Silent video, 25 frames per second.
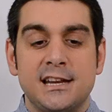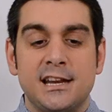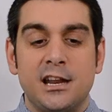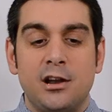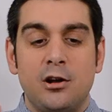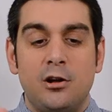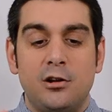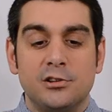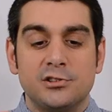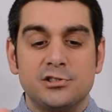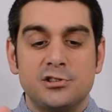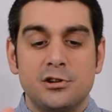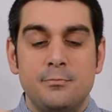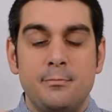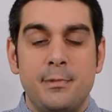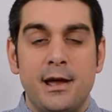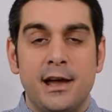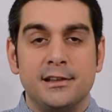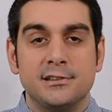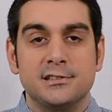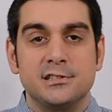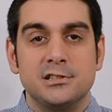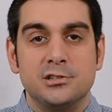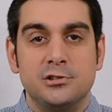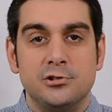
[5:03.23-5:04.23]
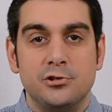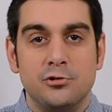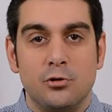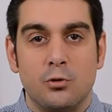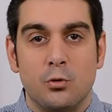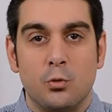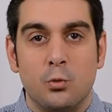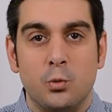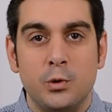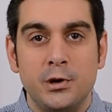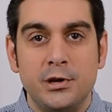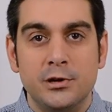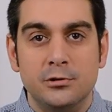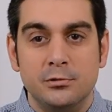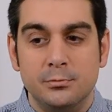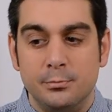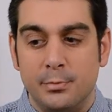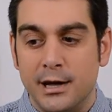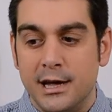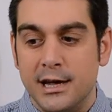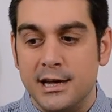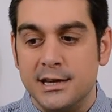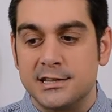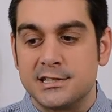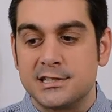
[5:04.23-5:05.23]
it also mounts it to your
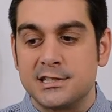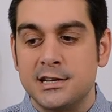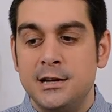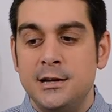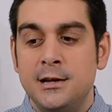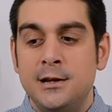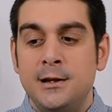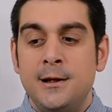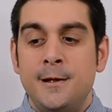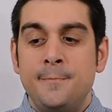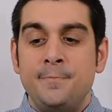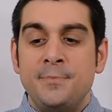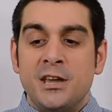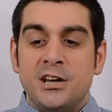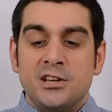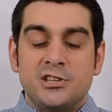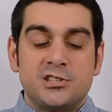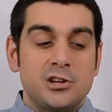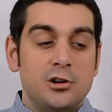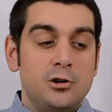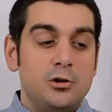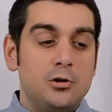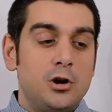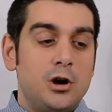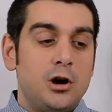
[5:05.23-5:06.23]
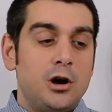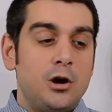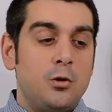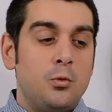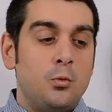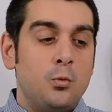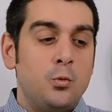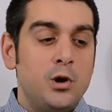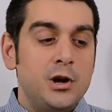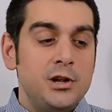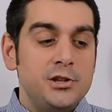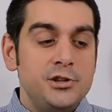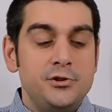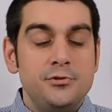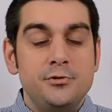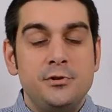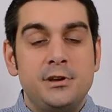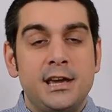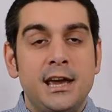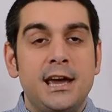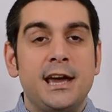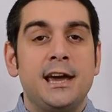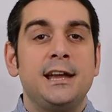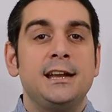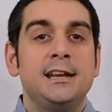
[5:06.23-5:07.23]
wheelbase. So what you
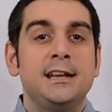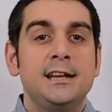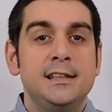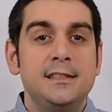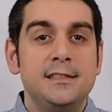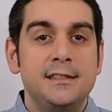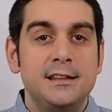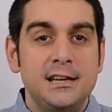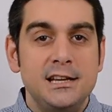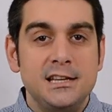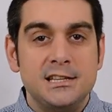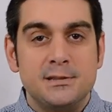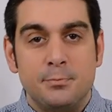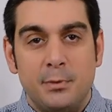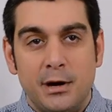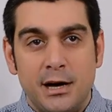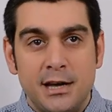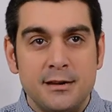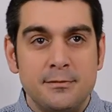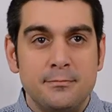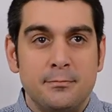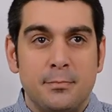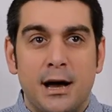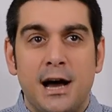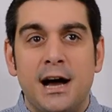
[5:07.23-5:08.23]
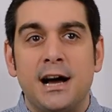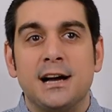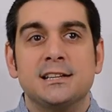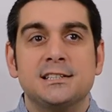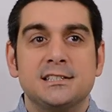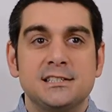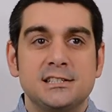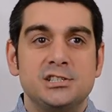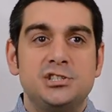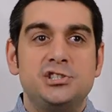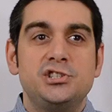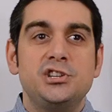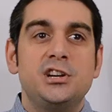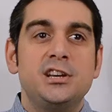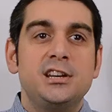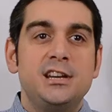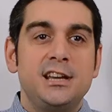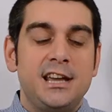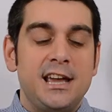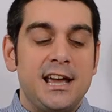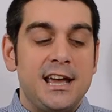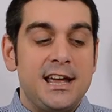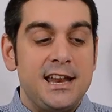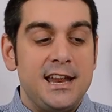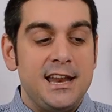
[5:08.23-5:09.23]
get in these button boxes, you're going to
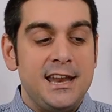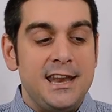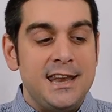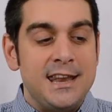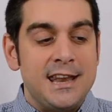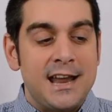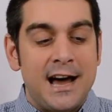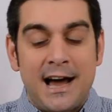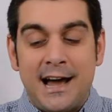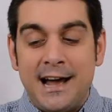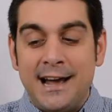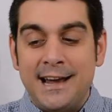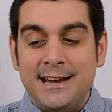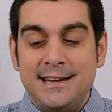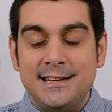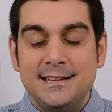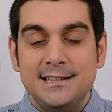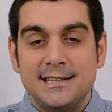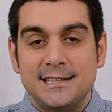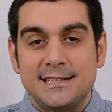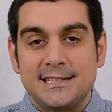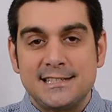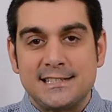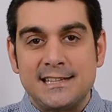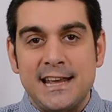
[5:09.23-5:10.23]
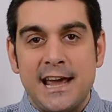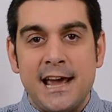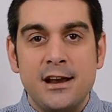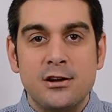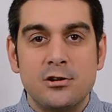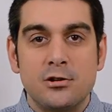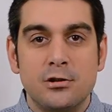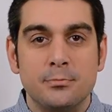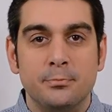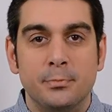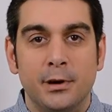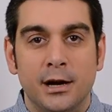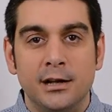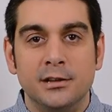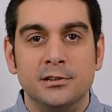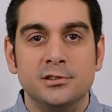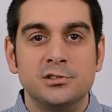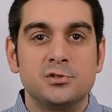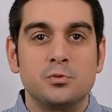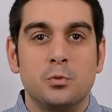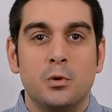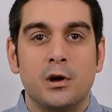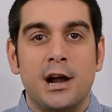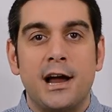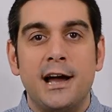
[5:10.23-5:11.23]
get 9 standard
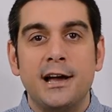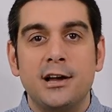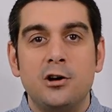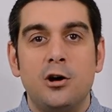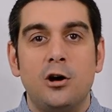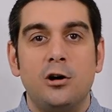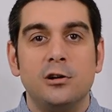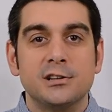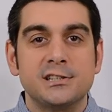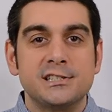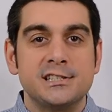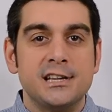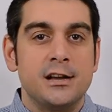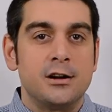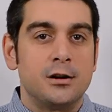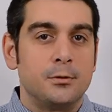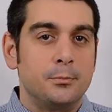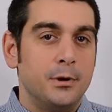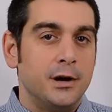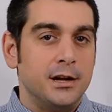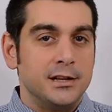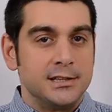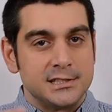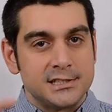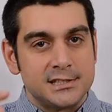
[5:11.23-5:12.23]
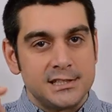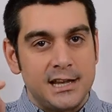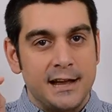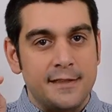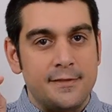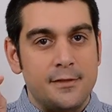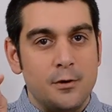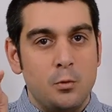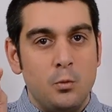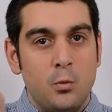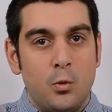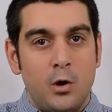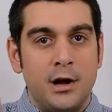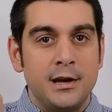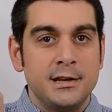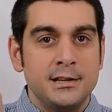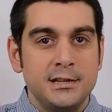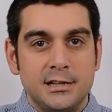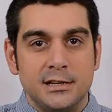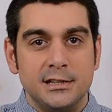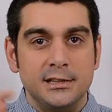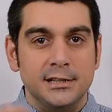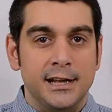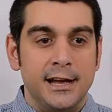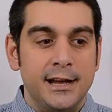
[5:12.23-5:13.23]
buttons, what I call standard buttons, like the one
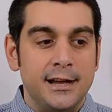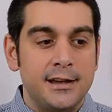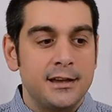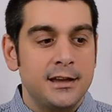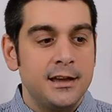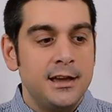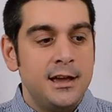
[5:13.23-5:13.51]
click.